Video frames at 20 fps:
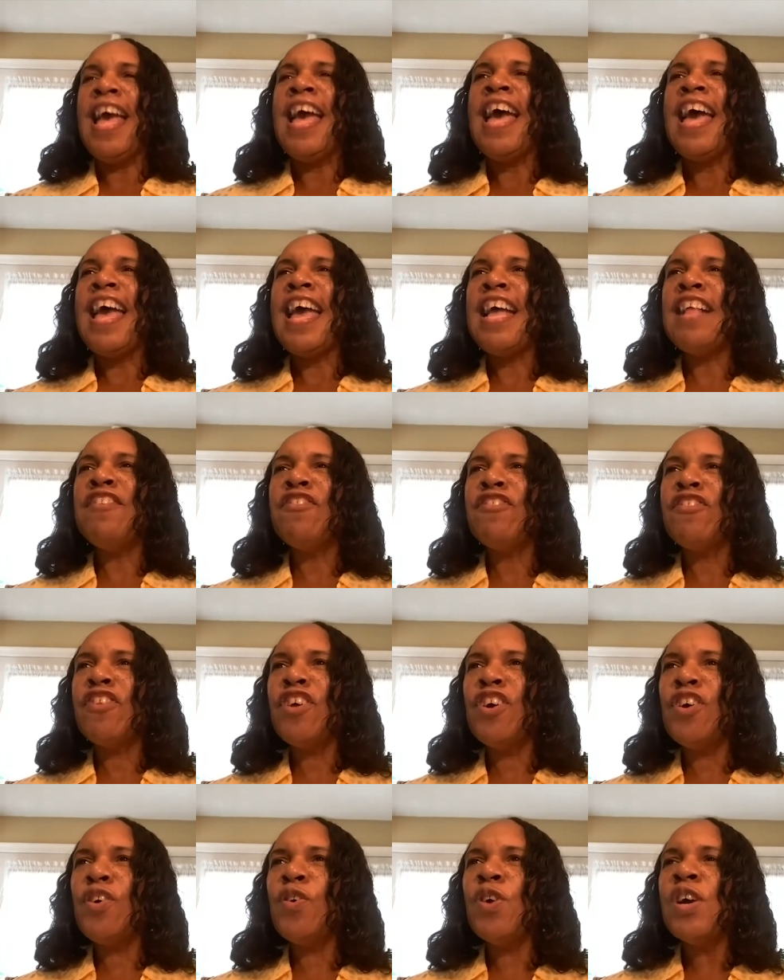Yes. And
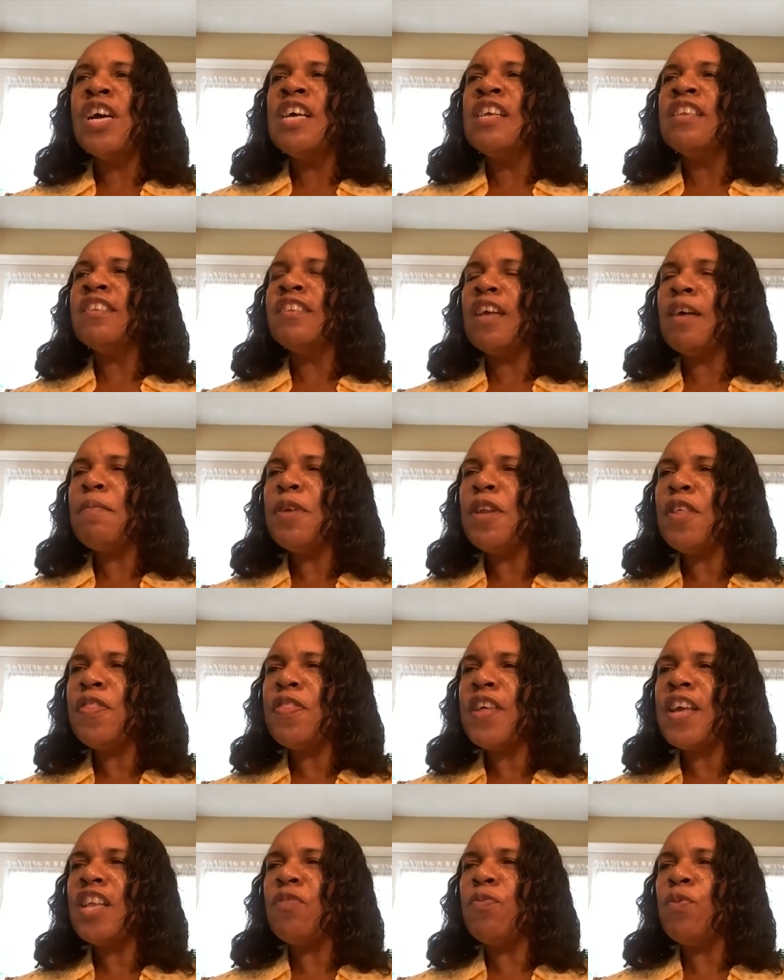so some of the
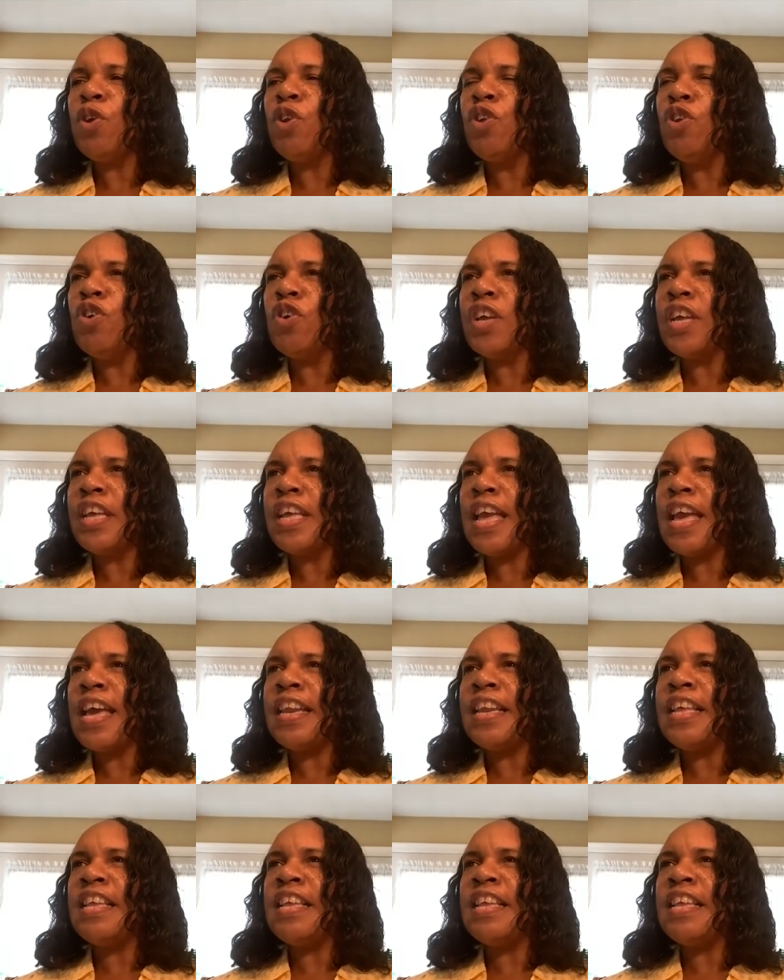things we're looking at